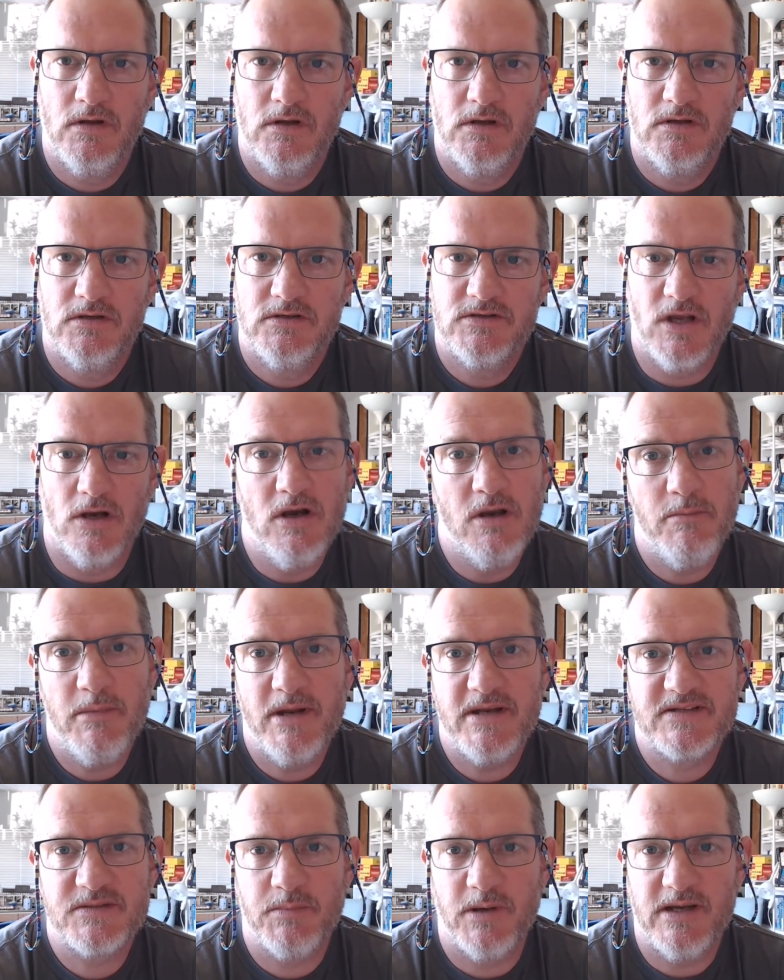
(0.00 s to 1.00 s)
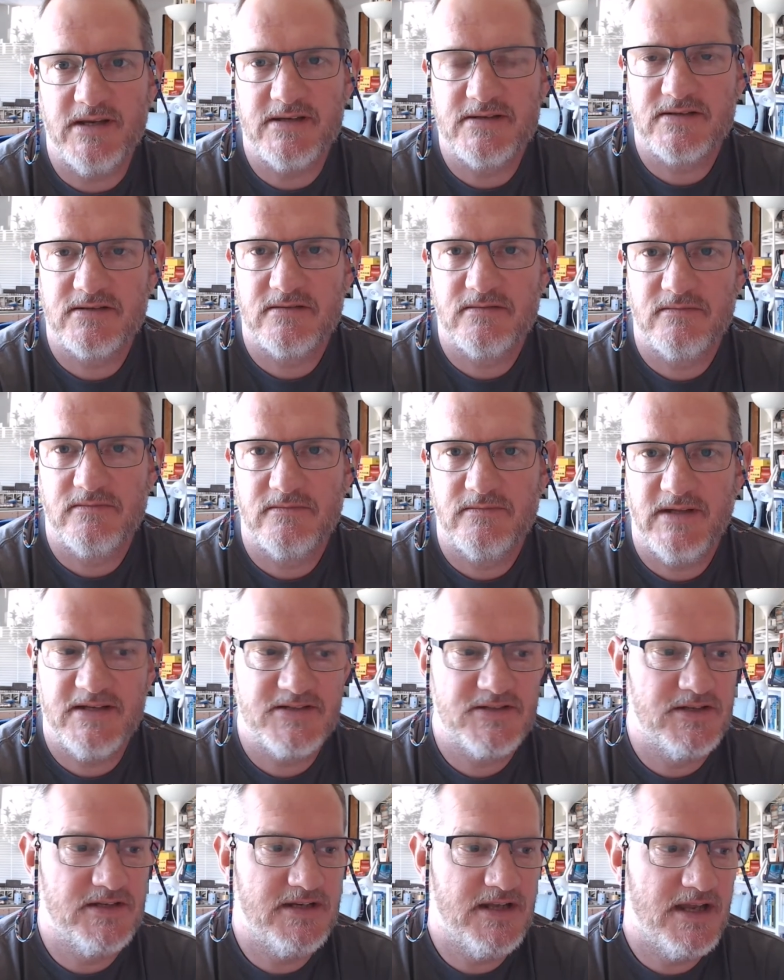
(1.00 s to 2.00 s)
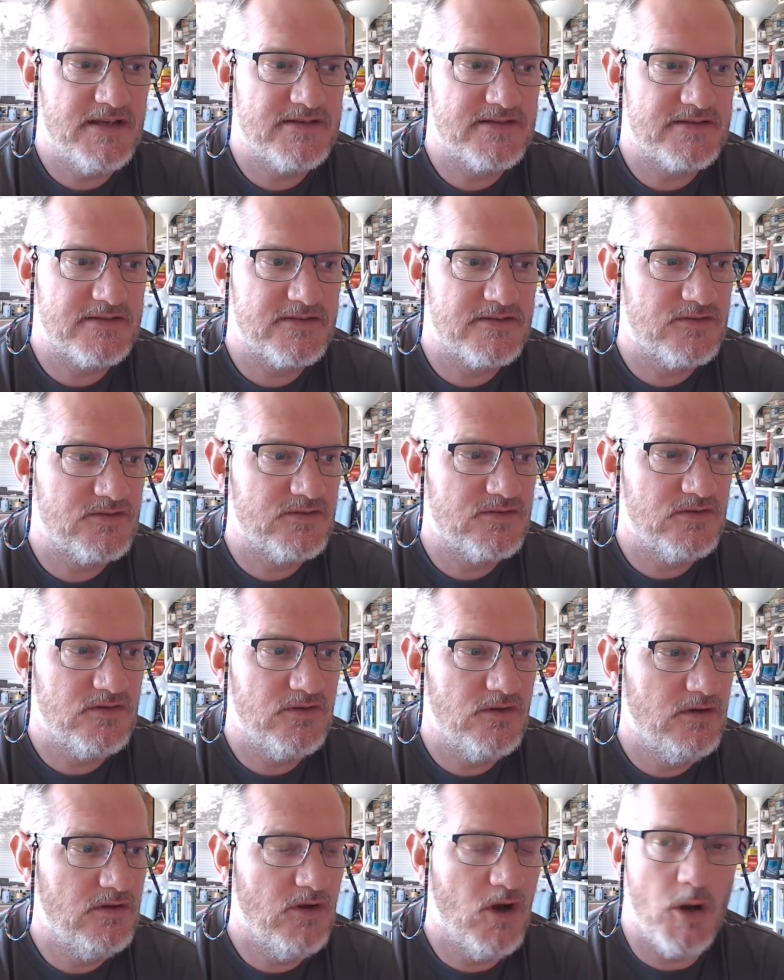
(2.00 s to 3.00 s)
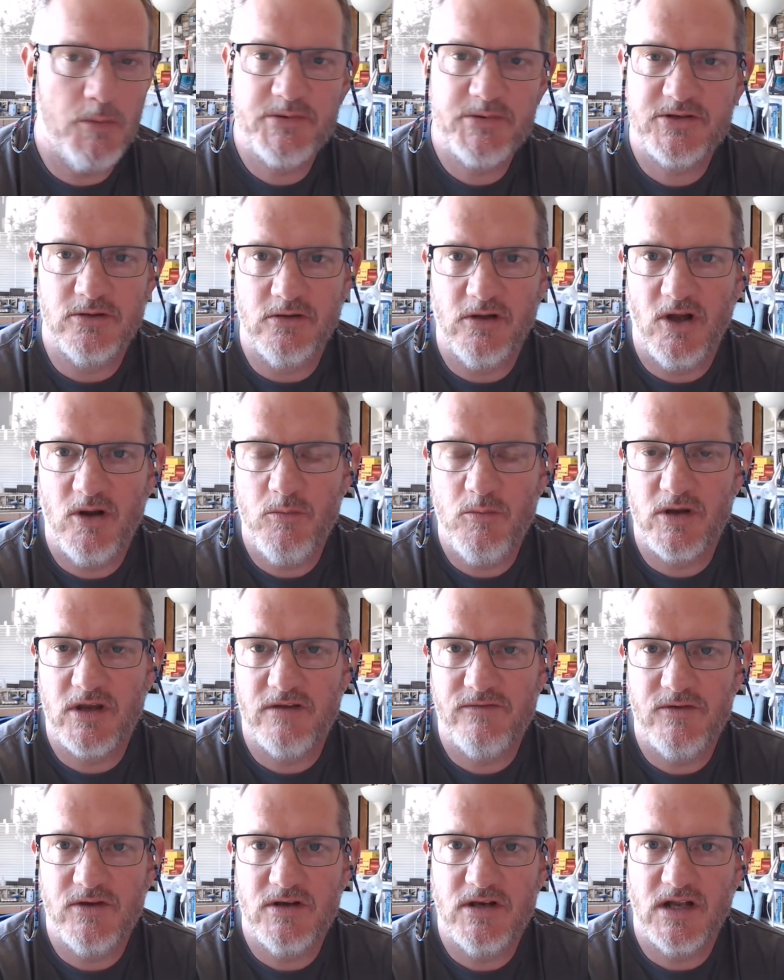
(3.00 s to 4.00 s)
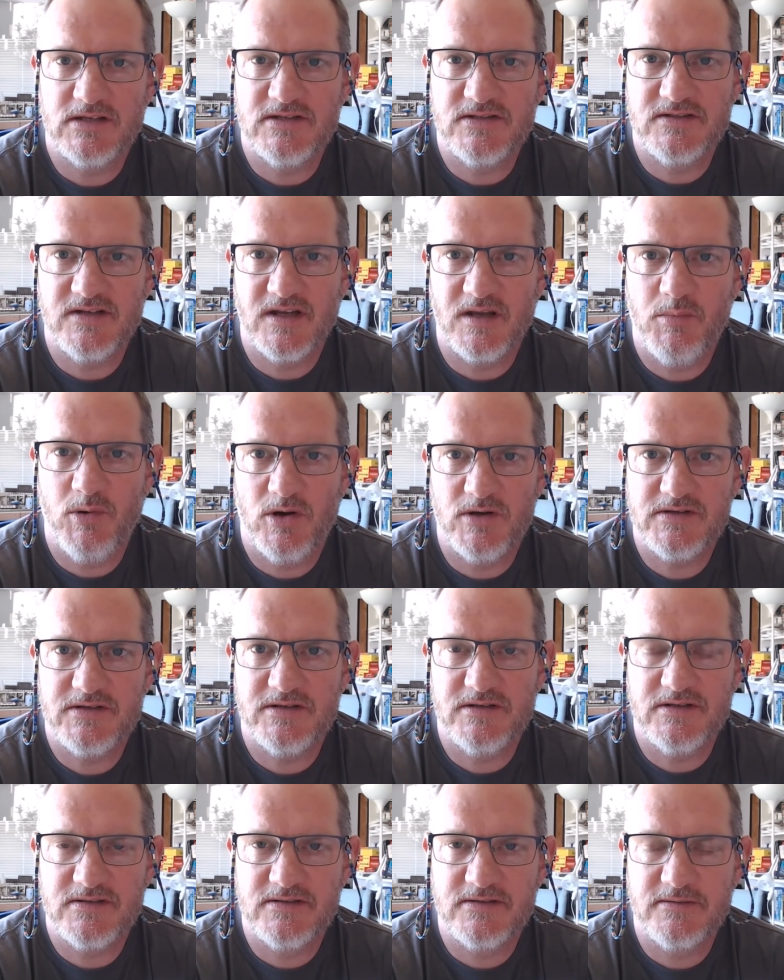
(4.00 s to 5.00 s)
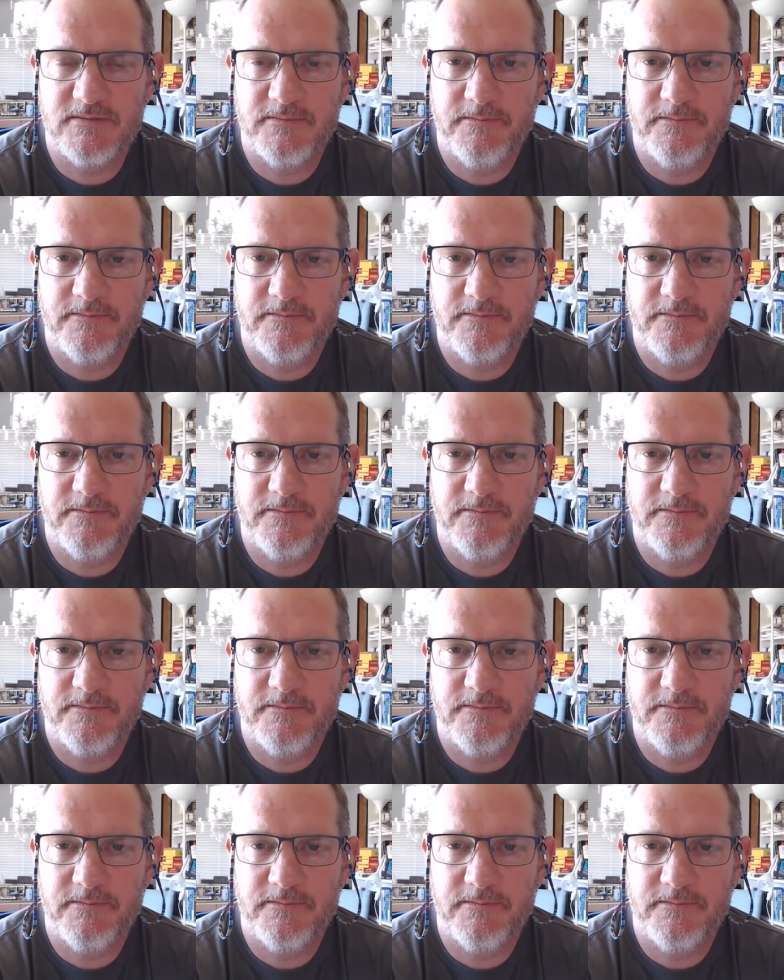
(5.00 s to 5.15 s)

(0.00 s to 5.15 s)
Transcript: So Lament Space, that's today's optional homework if you'd like to take part in it.